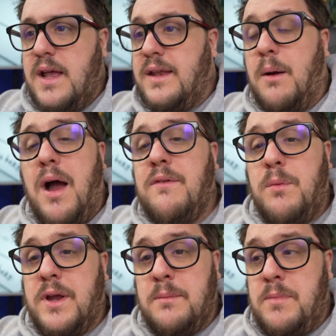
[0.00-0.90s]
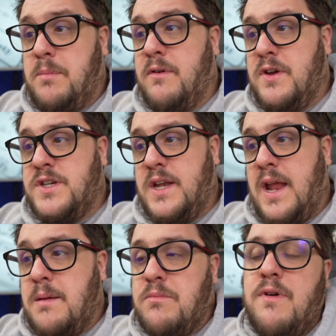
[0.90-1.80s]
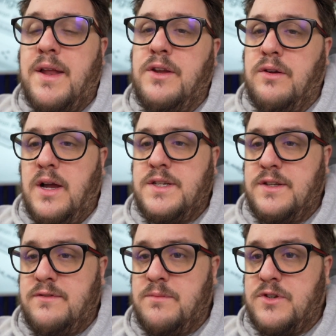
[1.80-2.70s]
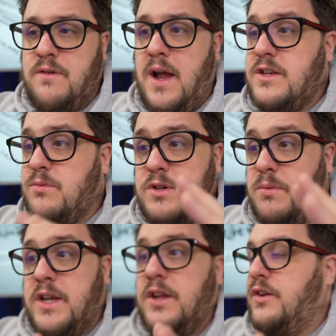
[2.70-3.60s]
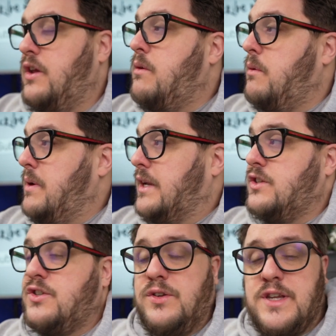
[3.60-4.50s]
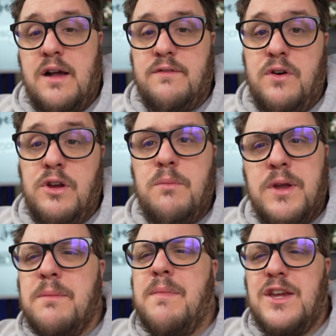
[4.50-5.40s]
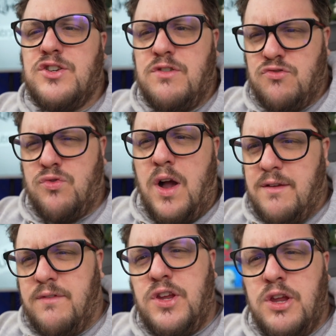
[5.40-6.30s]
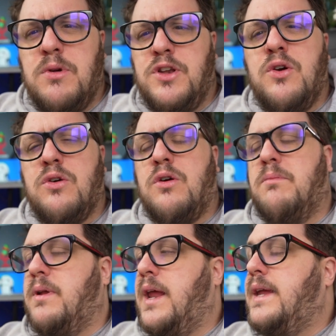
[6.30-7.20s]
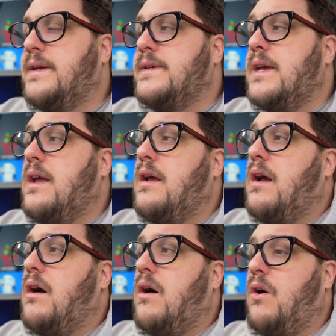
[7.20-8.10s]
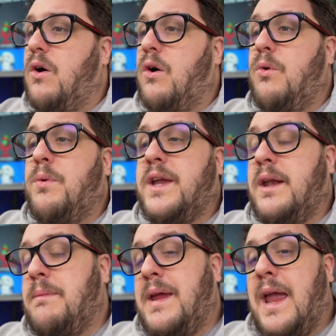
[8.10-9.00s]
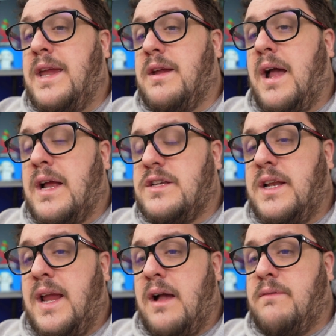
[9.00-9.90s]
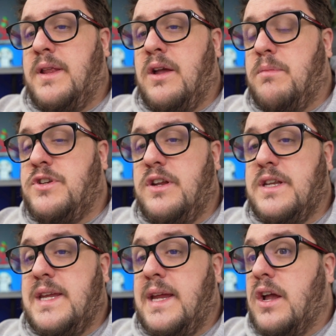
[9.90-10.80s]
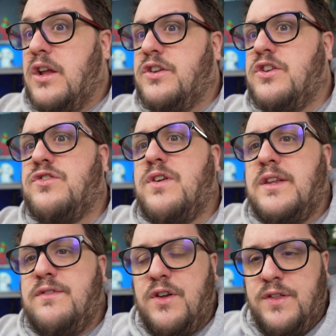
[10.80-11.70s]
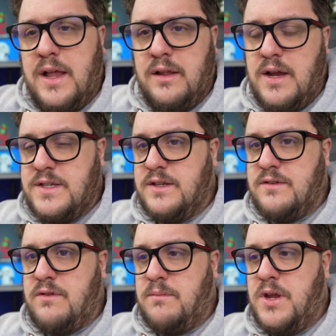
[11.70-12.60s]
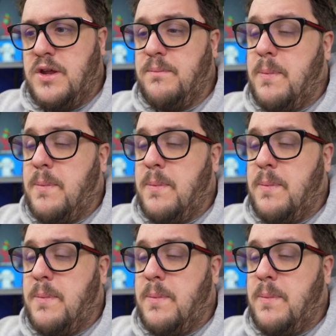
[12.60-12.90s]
Now, either we're going to be provisioning a brand new license from scratch, which we can do and we can sort out for you, and we can make sure it's right for you and your company, or we're going to be actually having the opportunity to transfer that license from you.